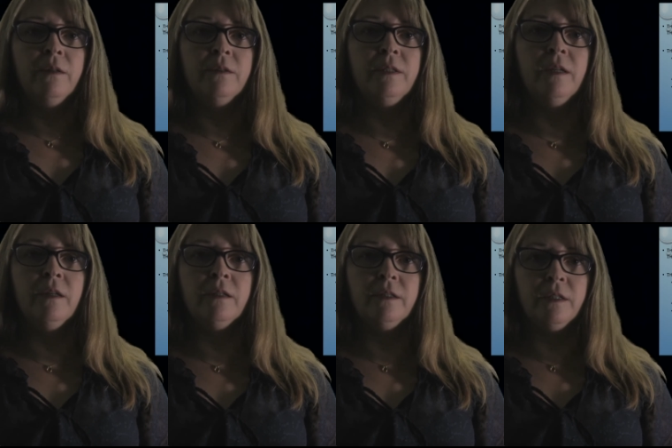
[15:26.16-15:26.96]
T
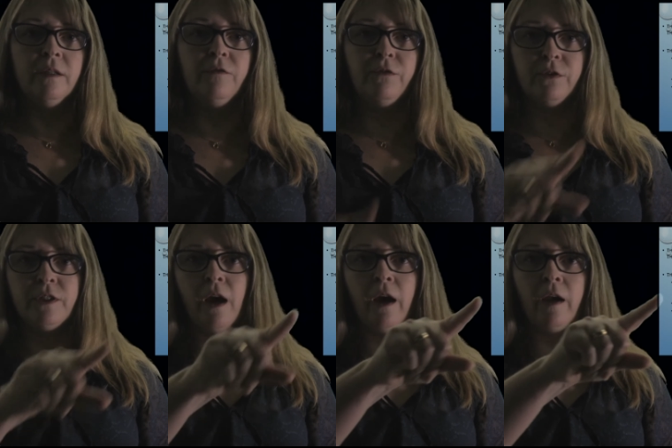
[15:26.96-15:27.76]
and D for
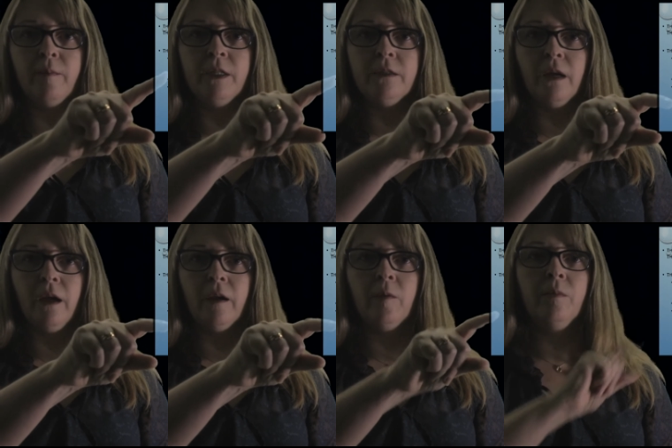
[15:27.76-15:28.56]
time and
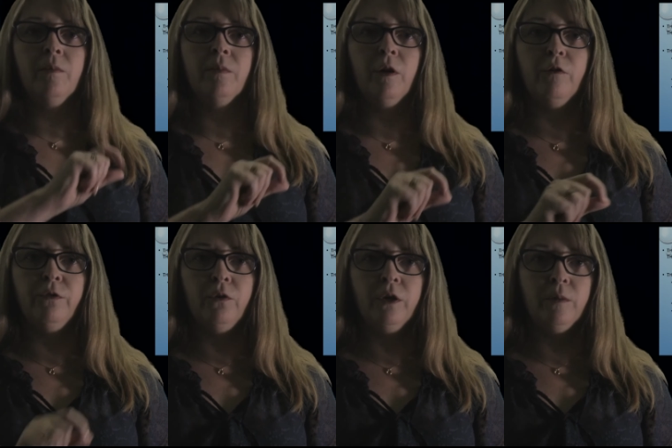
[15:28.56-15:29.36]
dime are
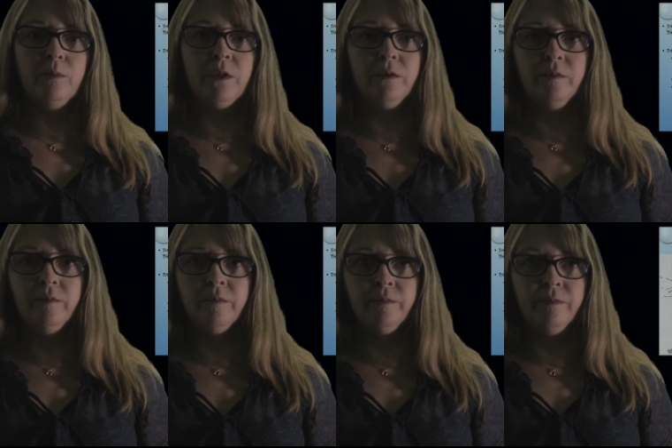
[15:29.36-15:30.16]
phonemes.
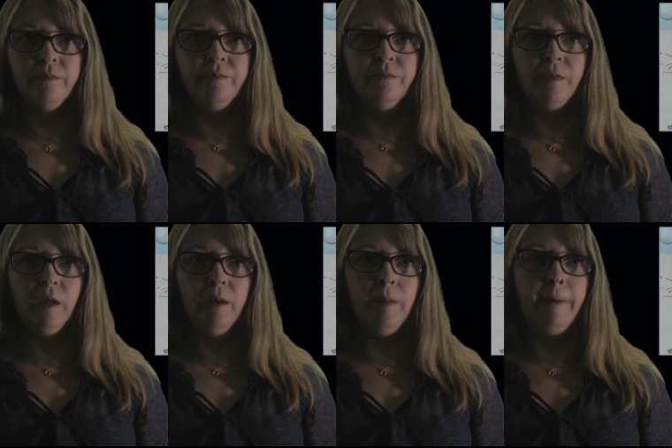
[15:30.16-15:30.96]

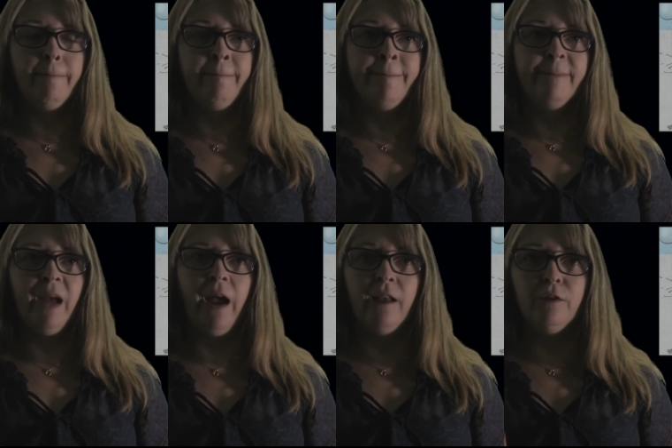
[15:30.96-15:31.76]
Yeah.
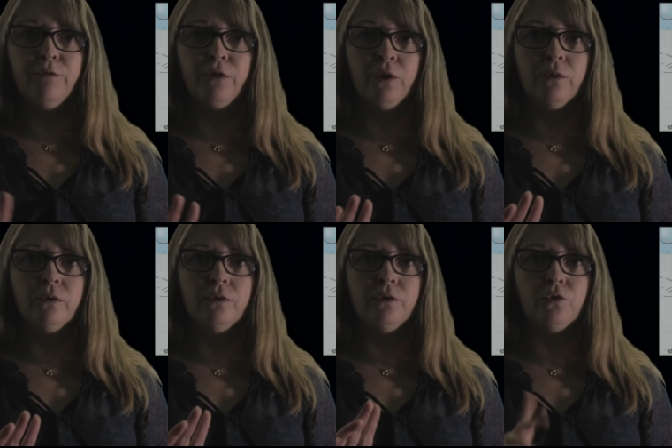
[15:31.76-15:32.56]

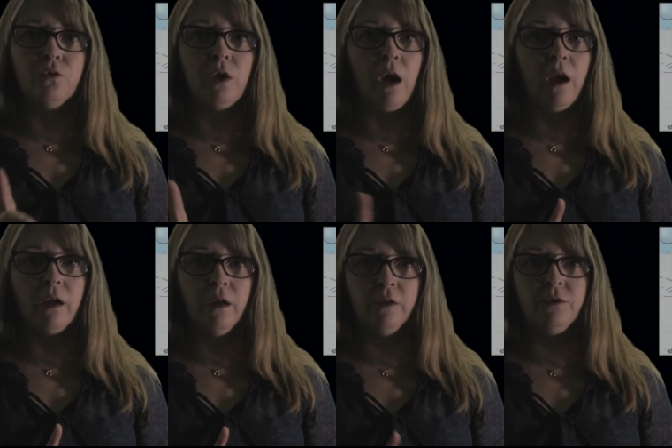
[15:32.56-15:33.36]
Allophones do not
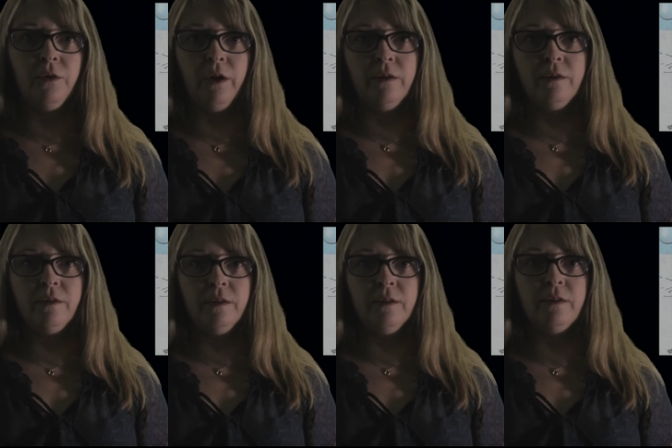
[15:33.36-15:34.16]
contrast.
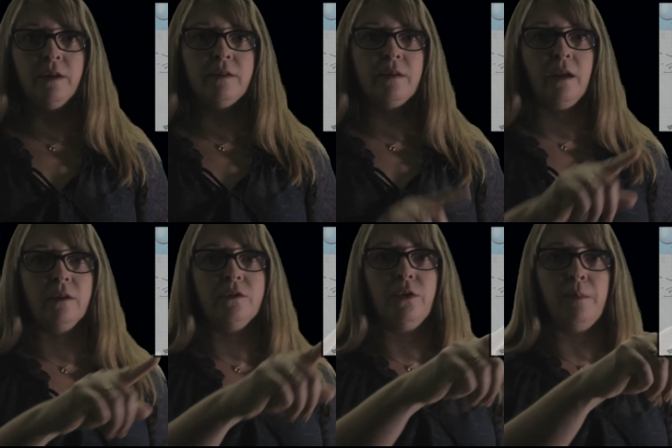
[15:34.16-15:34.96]
It's like
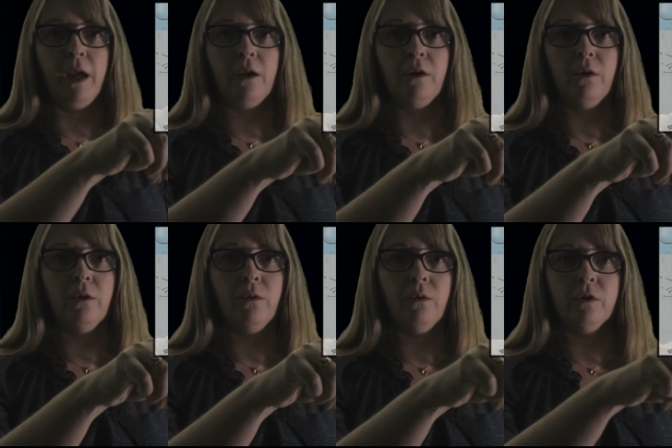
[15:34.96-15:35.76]
saying
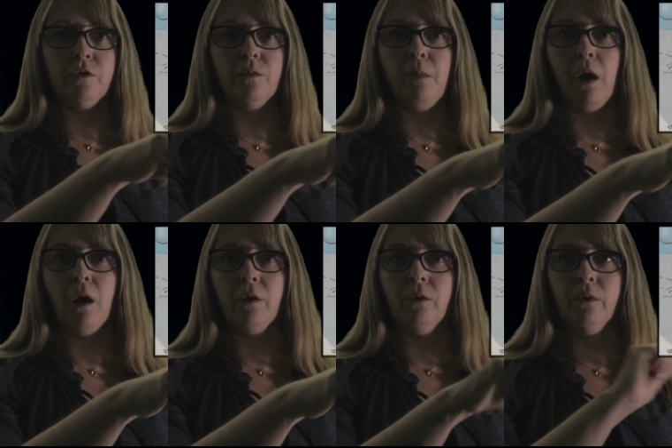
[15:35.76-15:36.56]
tomato or
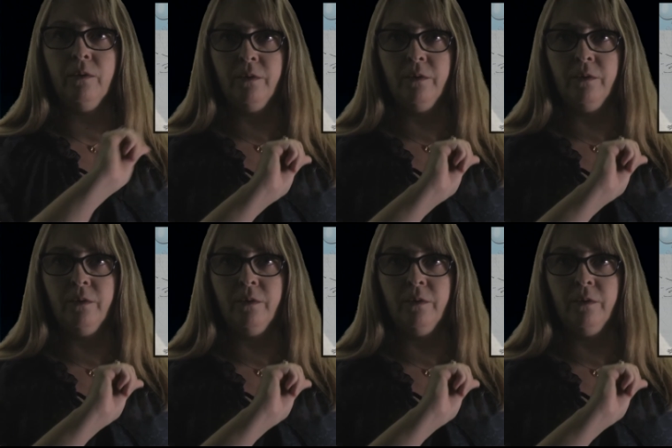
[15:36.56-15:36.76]
tomato.